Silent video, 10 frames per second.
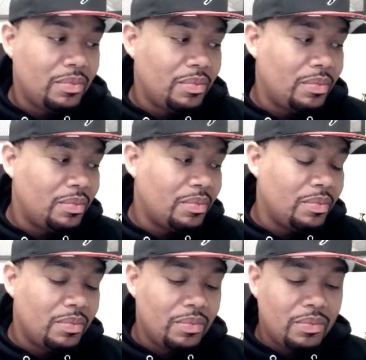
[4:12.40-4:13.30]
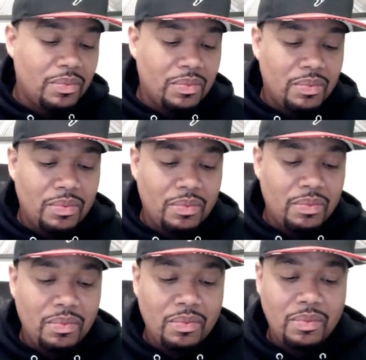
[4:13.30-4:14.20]

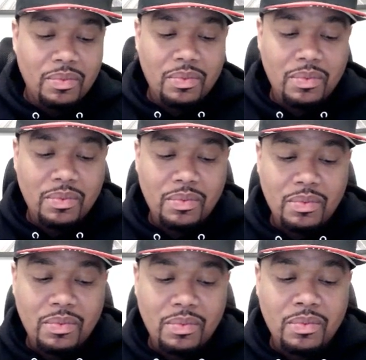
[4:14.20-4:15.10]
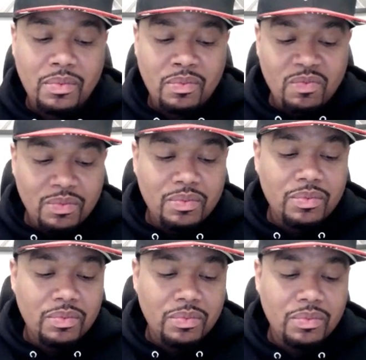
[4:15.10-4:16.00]

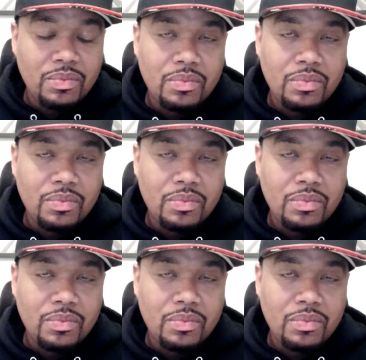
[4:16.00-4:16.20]
(silent)